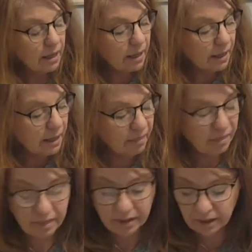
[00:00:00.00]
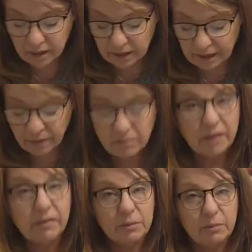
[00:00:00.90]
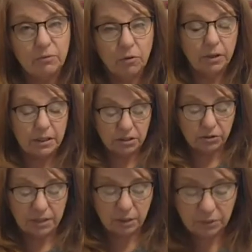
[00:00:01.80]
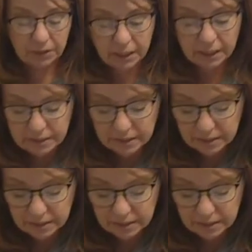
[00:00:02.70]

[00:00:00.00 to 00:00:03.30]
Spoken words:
And then, I have done this before and this turned out really nice.